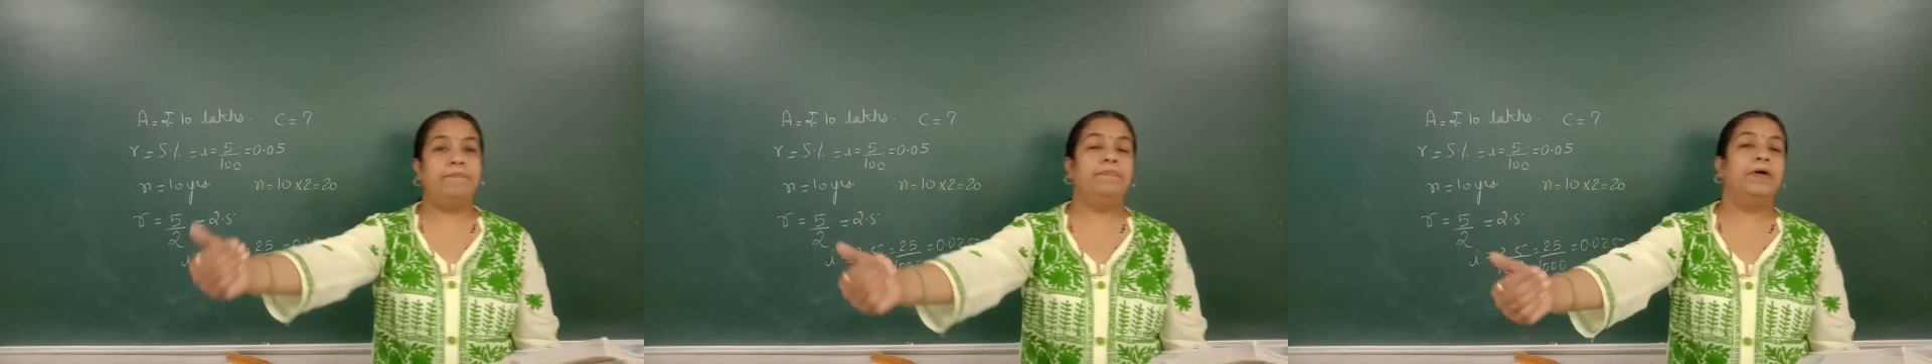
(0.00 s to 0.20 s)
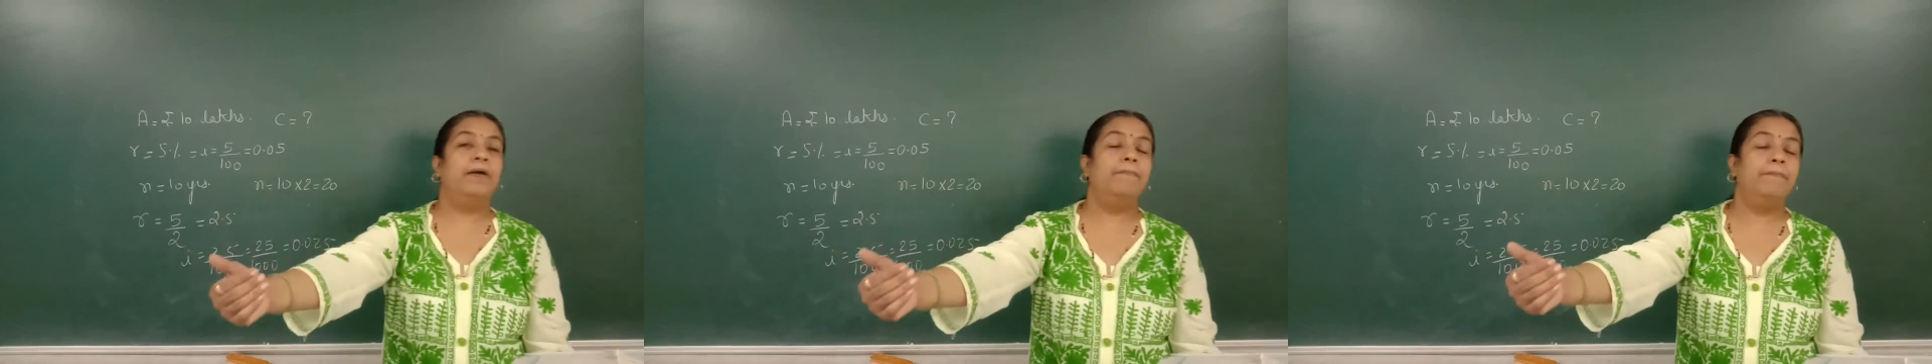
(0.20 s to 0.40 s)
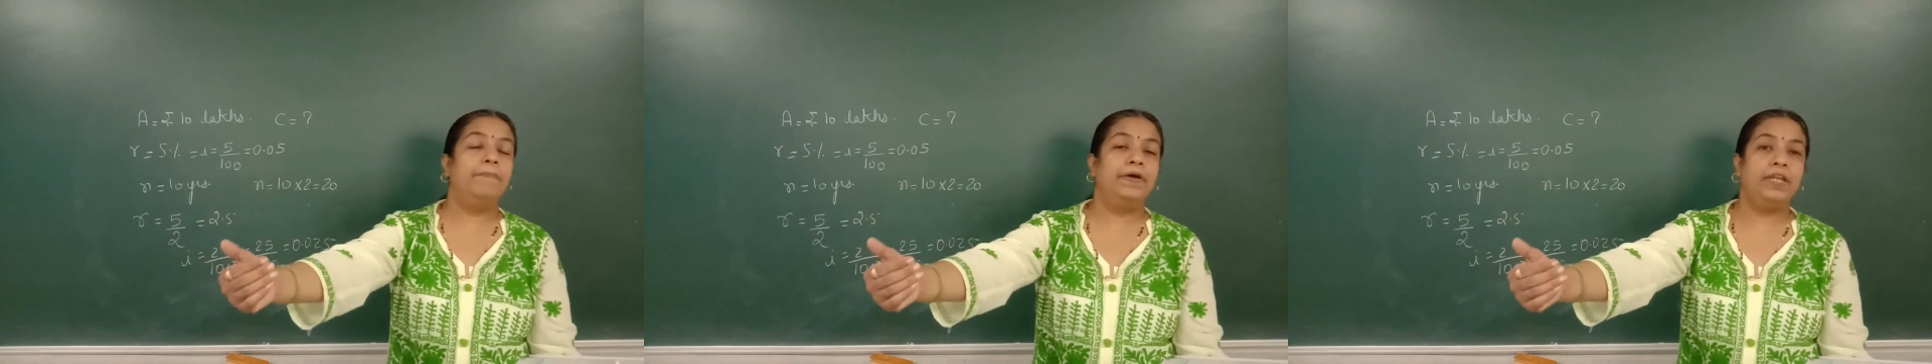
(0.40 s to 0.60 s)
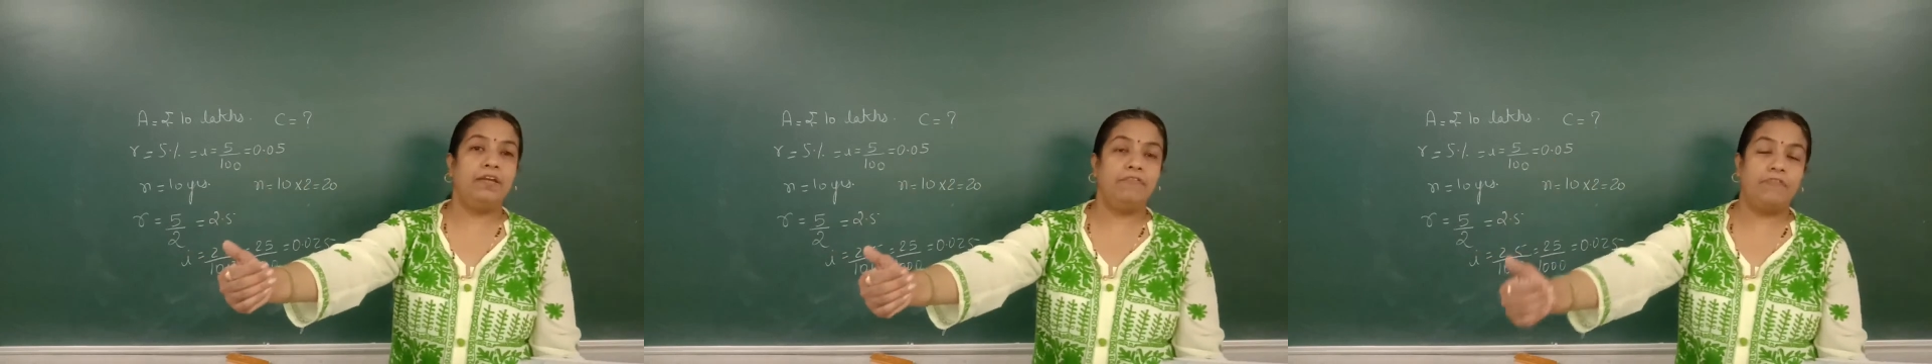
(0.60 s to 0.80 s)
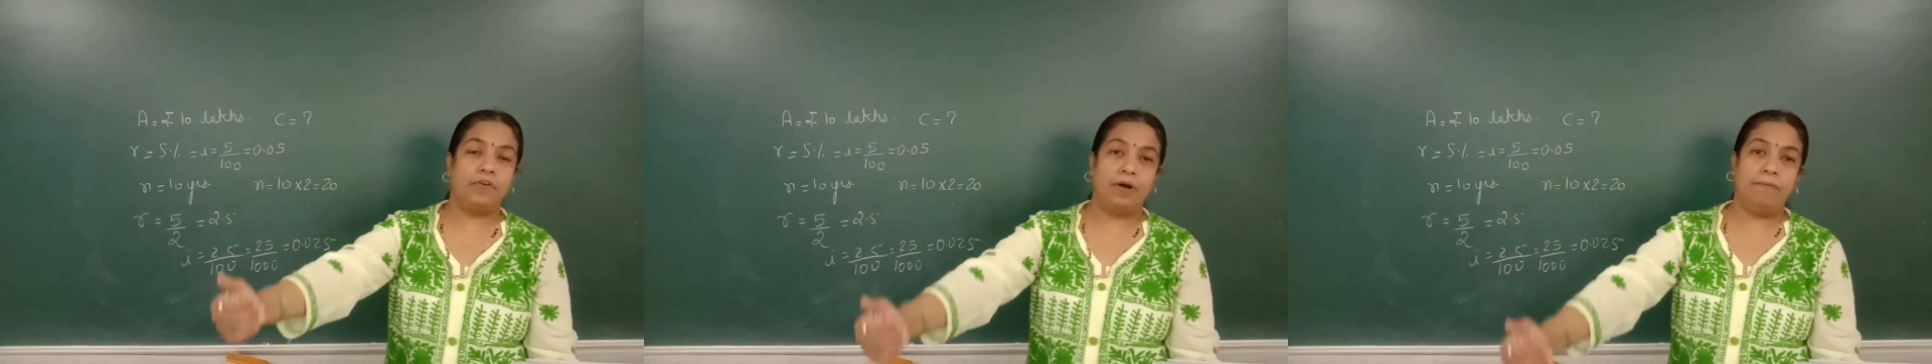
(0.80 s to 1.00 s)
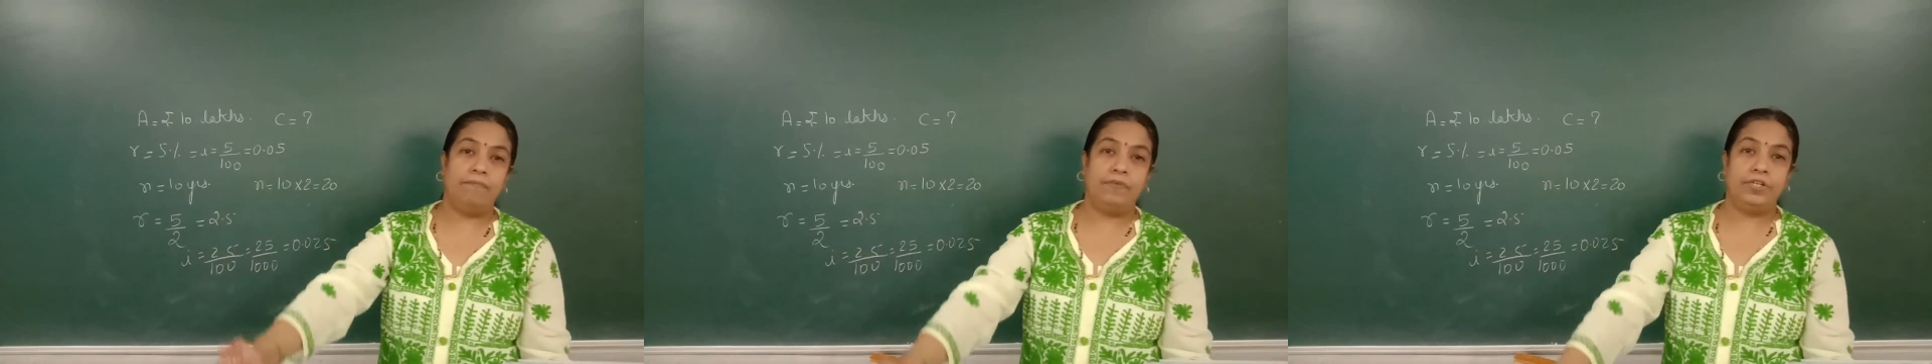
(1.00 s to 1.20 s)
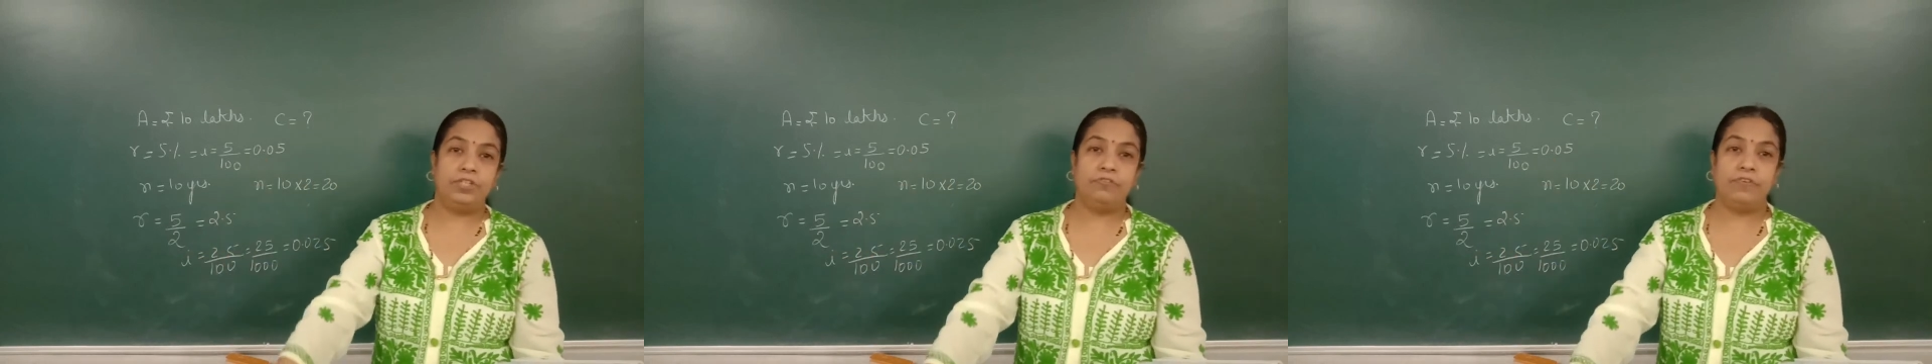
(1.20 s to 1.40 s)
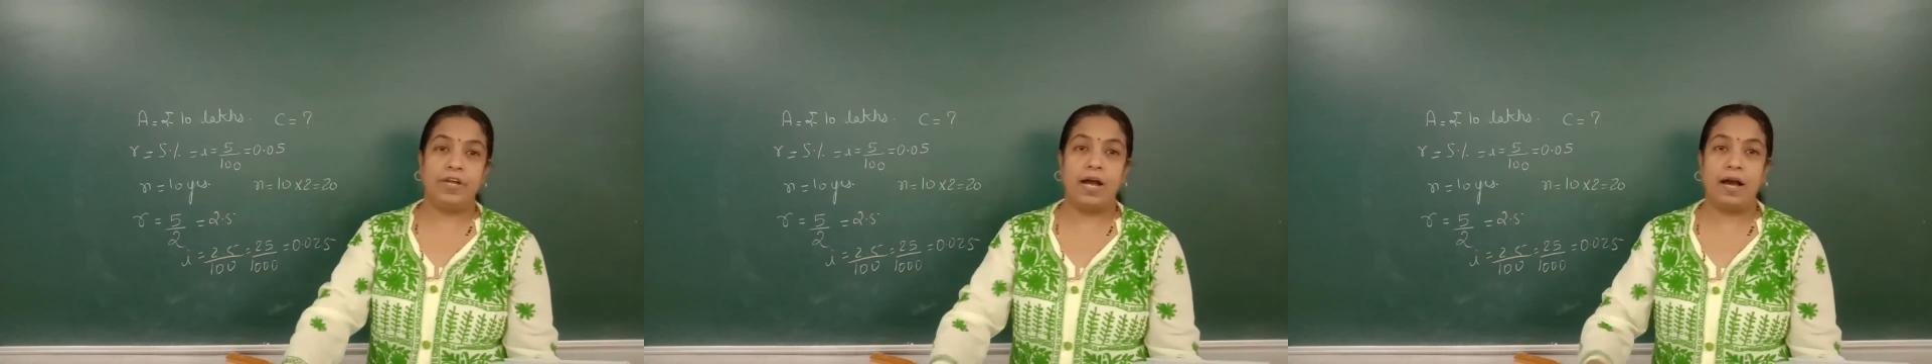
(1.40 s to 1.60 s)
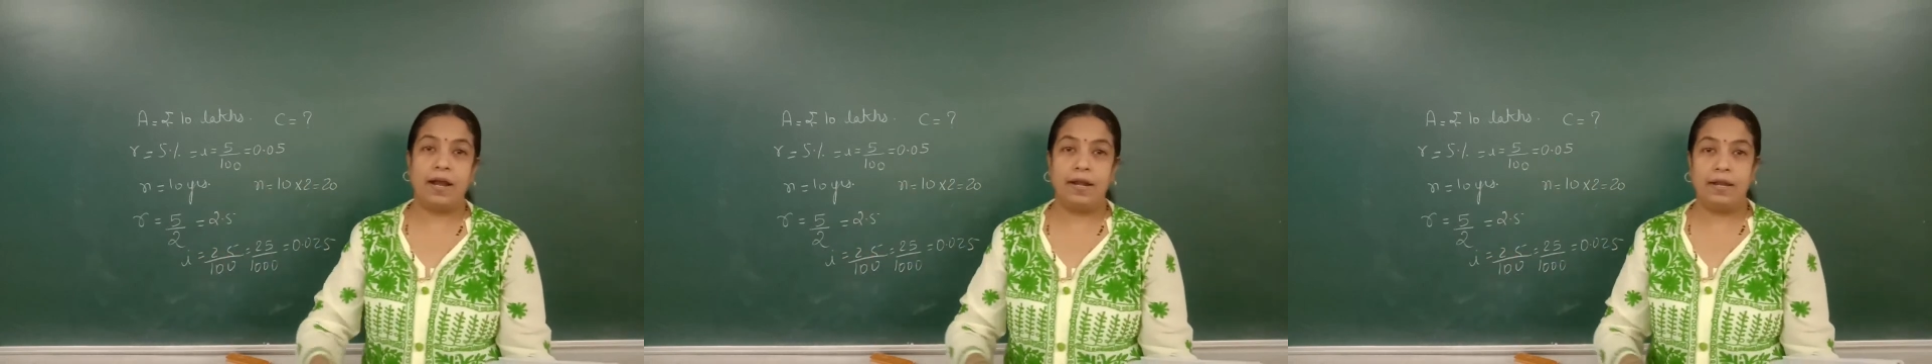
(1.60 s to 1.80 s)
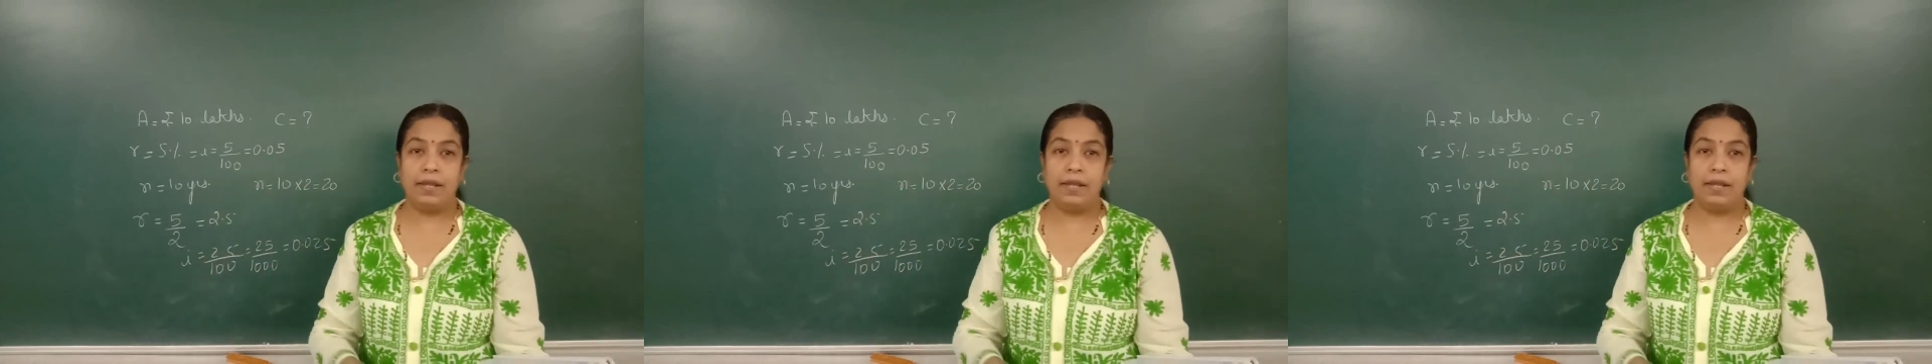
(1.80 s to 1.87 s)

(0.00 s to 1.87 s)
company from which we are